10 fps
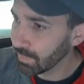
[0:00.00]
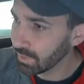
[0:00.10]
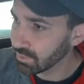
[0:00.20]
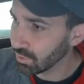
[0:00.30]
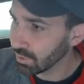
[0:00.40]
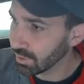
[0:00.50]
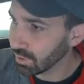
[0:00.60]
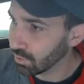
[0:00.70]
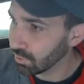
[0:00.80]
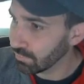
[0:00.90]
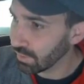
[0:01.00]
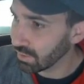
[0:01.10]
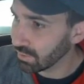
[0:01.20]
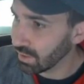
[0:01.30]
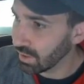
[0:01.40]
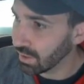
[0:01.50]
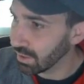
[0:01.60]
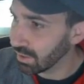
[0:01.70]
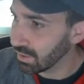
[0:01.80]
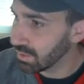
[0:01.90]
and so here you go, you've got,
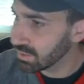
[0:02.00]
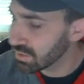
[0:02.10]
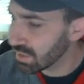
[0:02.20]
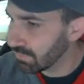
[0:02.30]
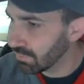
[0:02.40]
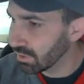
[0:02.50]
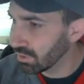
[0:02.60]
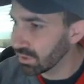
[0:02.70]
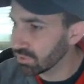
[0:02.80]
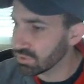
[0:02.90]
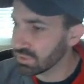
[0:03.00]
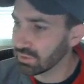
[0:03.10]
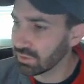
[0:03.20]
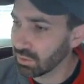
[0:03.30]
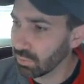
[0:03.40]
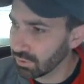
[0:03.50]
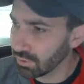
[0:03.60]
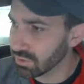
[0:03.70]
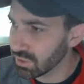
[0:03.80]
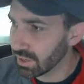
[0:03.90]
this is kind of a little interesting thing. What
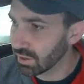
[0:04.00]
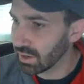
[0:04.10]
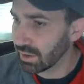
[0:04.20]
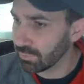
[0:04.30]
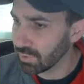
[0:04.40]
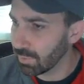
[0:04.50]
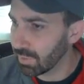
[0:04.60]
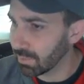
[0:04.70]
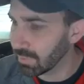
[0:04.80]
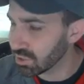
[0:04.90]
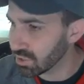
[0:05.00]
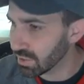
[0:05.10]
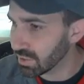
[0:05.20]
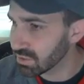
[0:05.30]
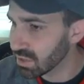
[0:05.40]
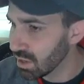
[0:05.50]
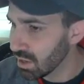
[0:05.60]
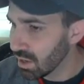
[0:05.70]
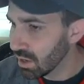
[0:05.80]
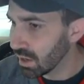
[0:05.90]
you'll see here, I better mention this.
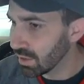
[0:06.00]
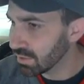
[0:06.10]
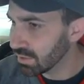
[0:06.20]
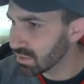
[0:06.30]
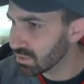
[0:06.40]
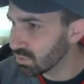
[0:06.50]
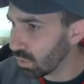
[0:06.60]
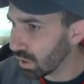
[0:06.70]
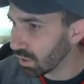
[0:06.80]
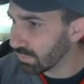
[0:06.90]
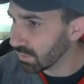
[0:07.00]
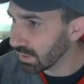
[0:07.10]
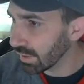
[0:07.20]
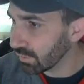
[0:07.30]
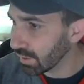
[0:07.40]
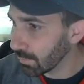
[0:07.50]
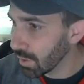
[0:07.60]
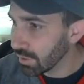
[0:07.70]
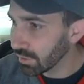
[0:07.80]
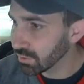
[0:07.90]
This is the waterfall diagram.
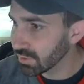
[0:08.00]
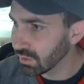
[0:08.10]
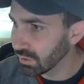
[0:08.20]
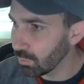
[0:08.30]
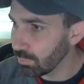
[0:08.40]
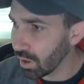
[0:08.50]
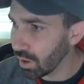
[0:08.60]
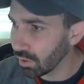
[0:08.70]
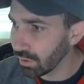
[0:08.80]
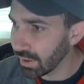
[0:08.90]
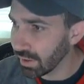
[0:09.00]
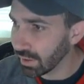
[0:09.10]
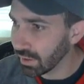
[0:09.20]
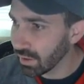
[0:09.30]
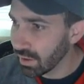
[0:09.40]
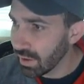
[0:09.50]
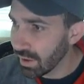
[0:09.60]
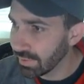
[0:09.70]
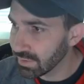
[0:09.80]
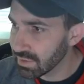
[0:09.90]
You'll see a little bar right here.
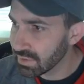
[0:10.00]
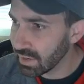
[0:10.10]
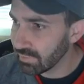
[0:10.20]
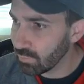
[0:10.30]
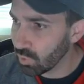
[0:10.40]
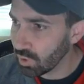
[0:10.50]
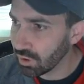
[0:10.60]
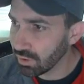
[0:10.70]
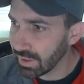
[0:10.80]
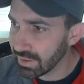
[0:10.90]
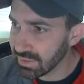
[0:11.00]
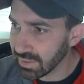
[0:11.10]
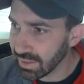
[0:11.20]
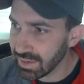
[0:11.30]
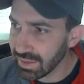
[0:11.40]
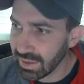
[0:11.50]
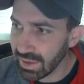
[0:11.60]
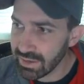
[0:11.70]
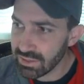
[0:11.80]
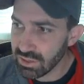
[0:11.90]
And this is kind of more or less an
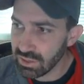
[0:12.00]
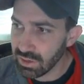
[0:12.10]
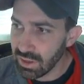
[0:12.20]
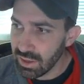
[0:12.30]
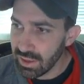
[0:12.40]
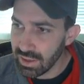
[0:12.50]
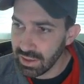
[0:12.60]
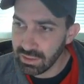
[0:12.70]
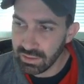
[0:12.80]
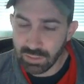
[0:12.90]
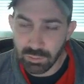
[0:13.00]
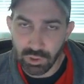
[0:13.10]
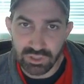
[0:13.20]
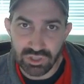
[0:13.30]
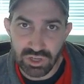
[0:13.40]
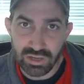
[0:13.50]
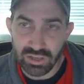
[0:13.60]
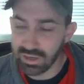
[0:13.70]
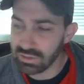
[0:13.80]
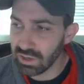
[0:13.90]
indication in the
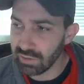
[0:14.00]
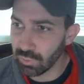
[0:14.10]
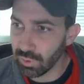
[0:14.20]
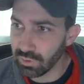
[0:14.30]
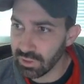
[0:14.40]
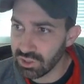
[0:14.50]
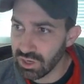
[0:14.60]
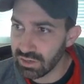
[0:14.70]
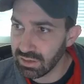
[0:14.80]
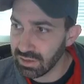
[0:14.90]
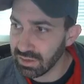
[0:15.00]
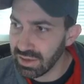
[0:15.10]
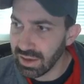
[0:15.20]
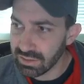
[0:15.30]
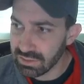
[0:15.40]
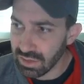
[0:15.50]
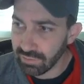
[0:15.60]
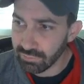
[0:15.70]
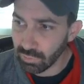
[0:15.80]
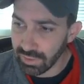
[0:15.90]
WSJT-X software or the JTDX
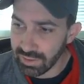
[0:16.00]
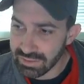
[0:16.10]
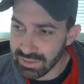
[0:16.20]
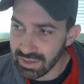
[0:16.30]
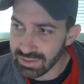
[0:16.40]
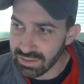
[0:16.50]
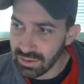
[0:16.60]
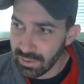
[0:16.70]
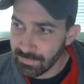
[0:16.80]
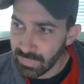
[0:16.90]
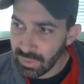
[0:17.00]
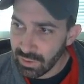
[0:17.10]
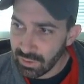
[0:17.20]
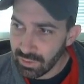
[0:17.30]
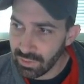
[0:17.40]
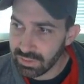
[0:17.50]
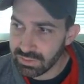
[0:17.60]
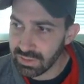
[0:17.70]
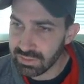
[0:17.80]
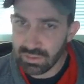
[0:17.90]
software that says
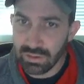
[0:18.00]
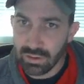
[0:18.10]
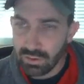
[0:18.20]
this is